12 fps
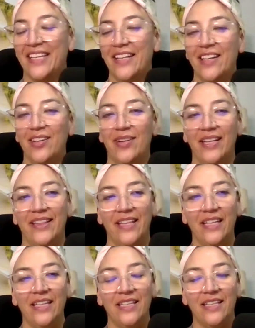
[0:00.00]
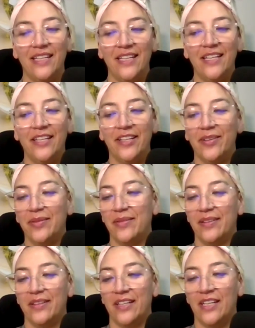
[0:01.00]
no i think you know
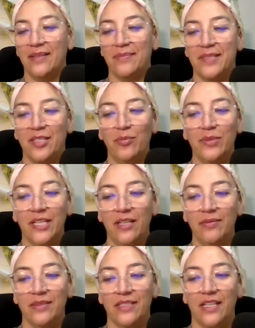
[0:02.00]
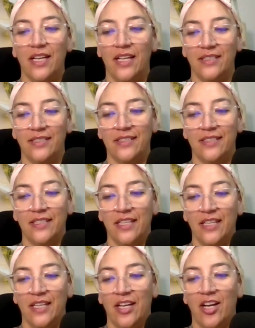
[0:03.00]
uh, sometimes as
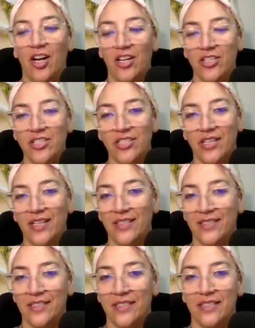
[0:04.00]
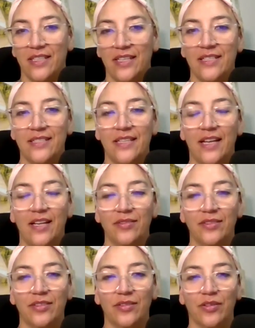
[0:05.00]
harsh as it
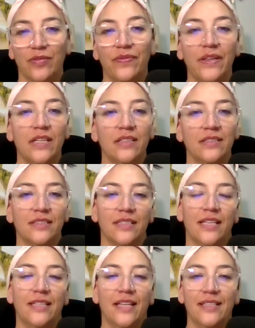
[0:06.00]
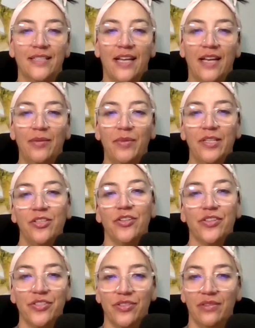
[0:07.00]
sounds or feels at that time in
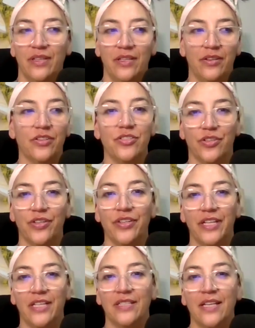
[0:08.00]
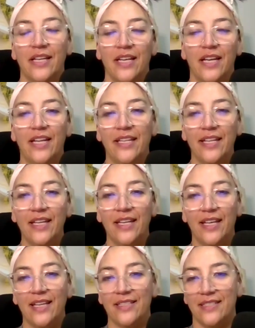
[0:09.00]
your in our journey i think it
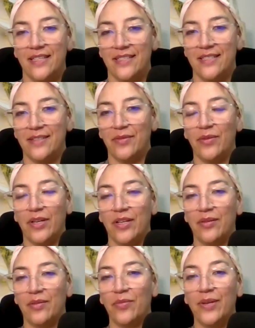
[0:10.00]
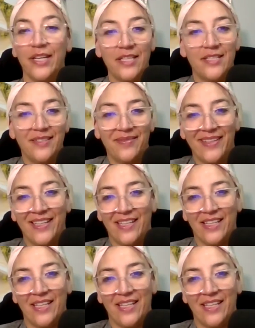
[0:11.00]
gets us where we need to be